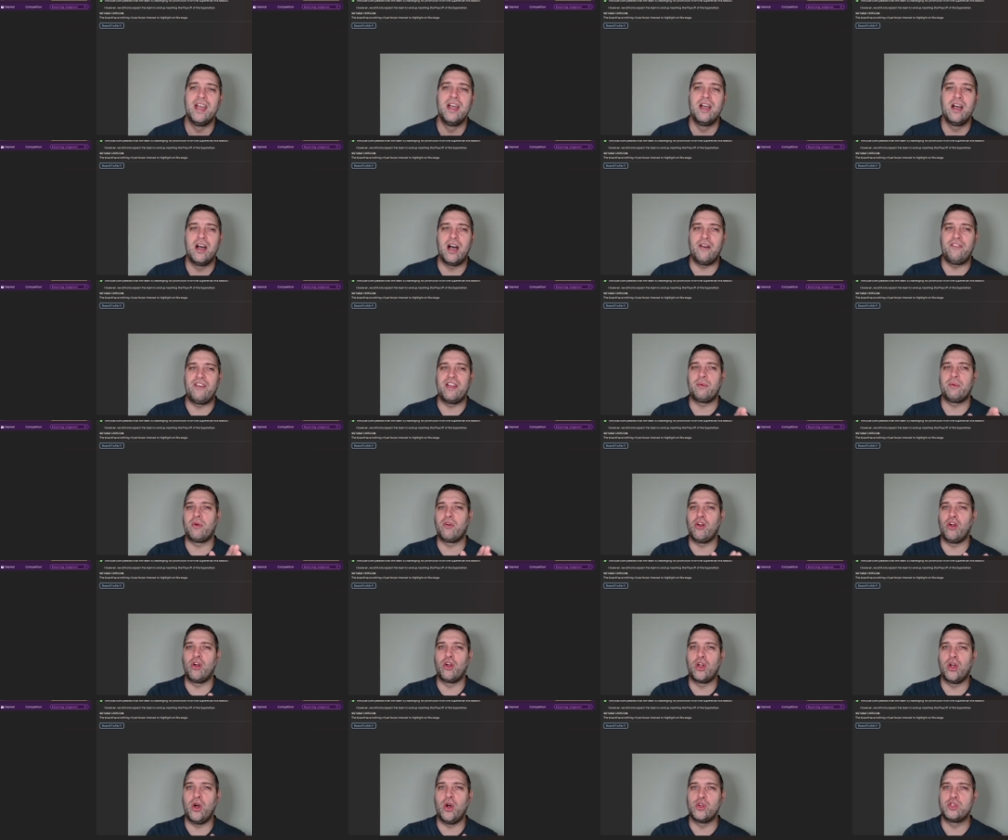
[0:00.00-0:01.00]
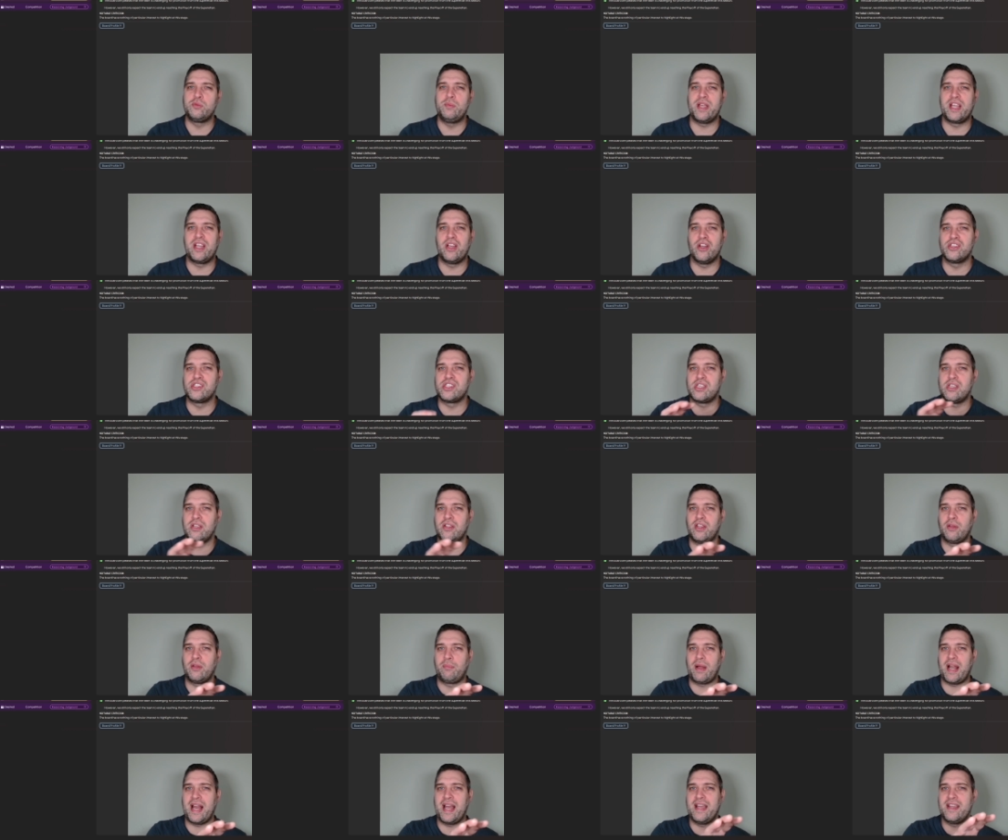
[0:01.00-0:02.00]
I think we're on course because the
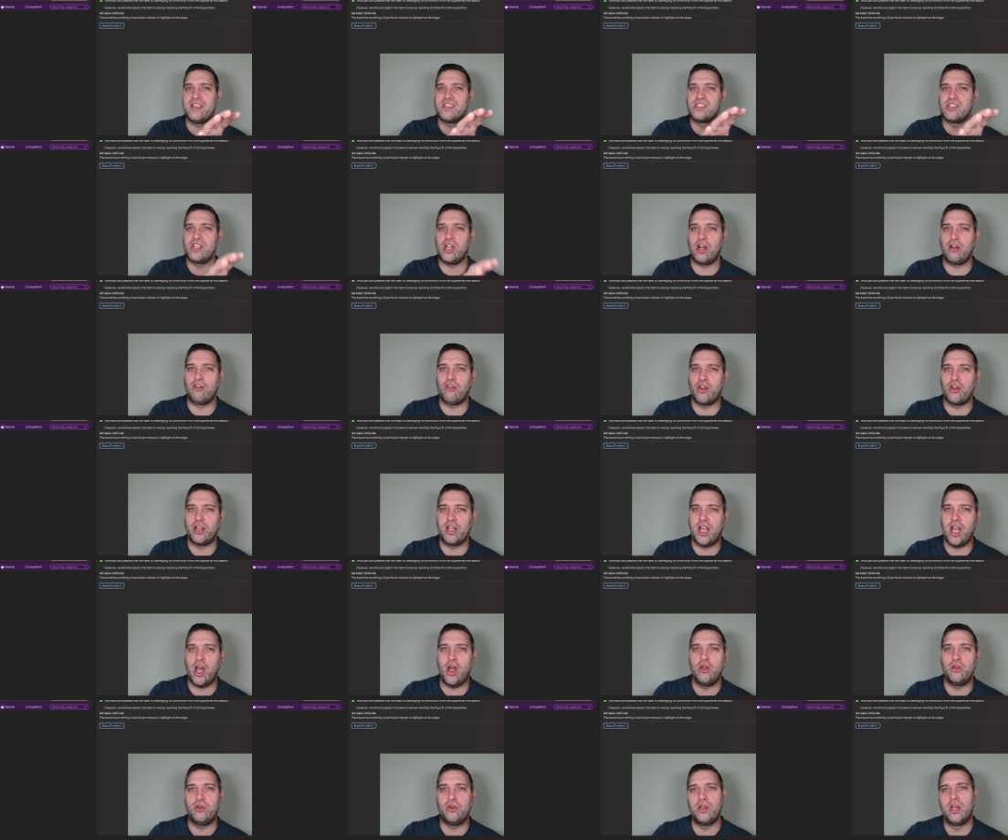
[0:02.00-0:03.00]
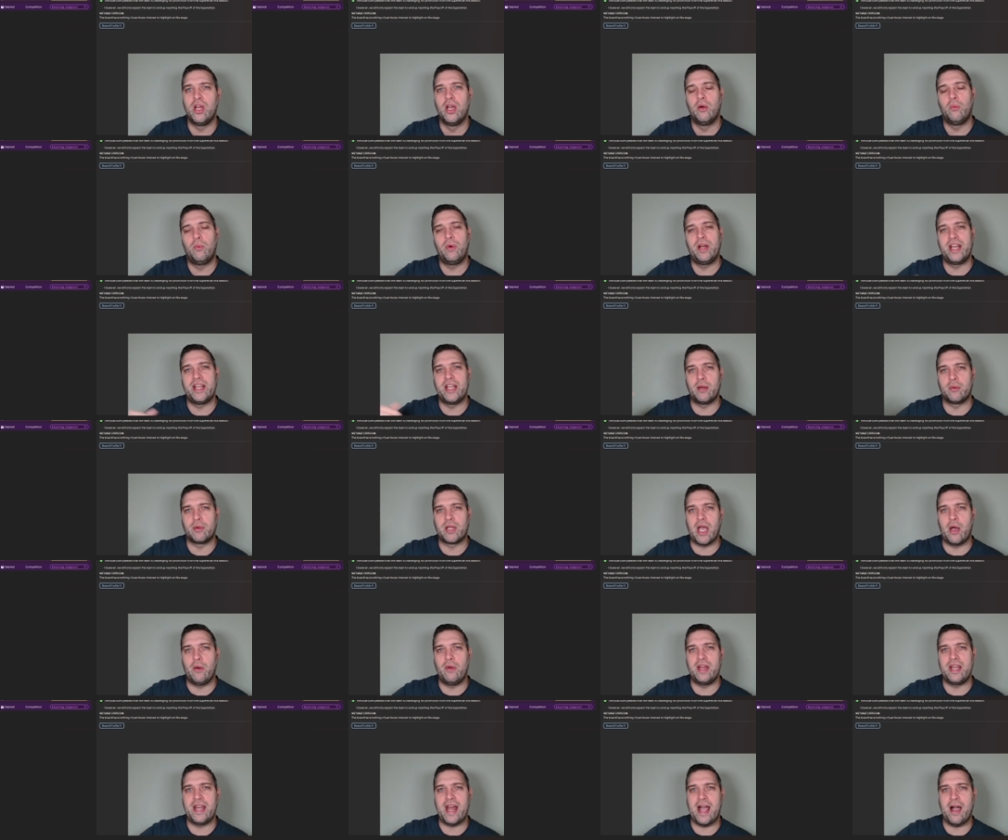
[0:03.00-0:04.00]
players that are on loan will end up
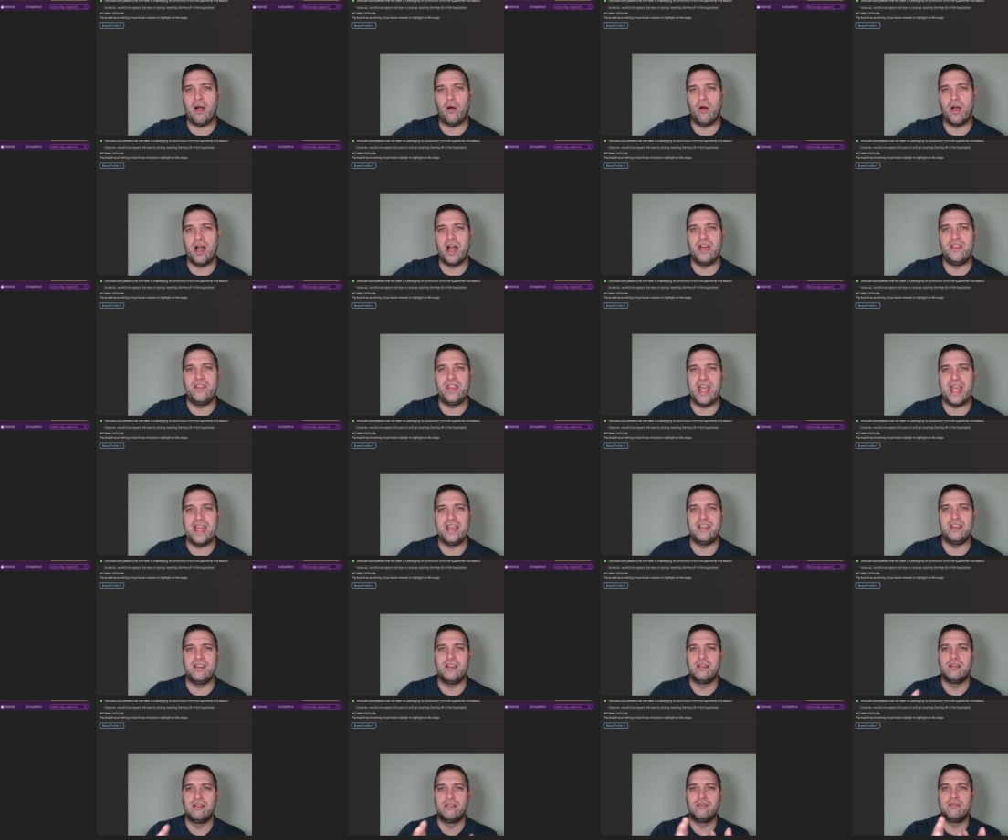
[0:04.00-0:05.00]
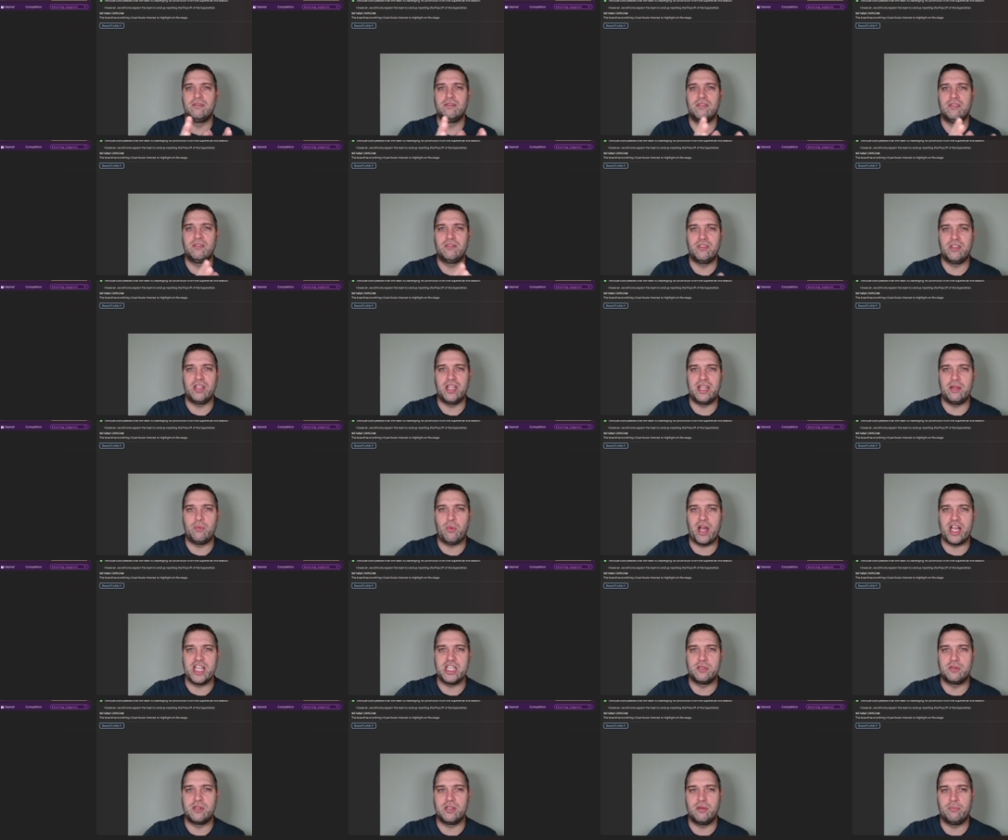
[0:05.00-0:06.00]
going out and then the
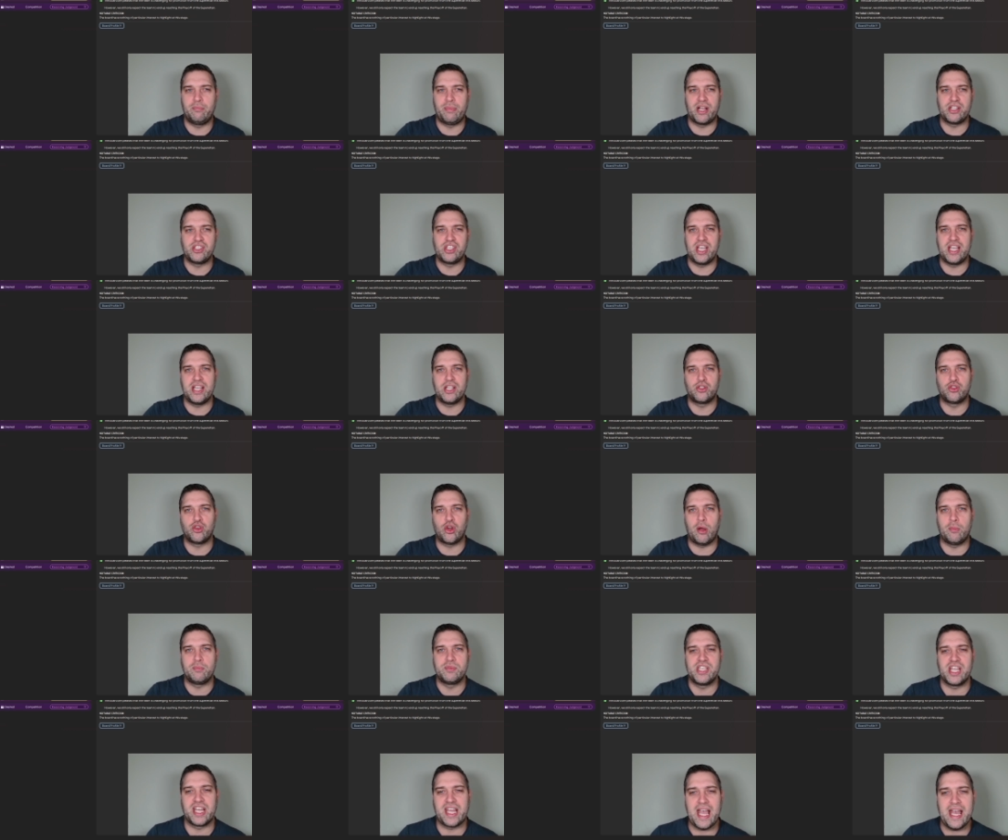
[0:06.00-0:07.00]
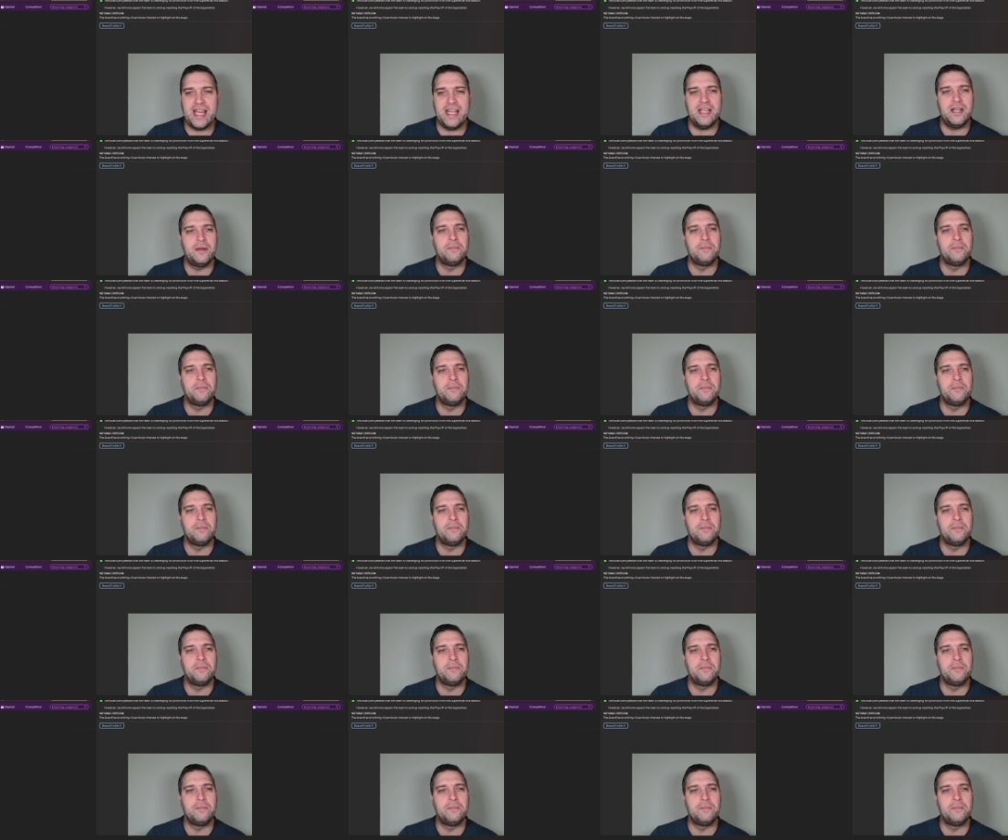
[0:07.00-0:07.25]
wage budget drops again.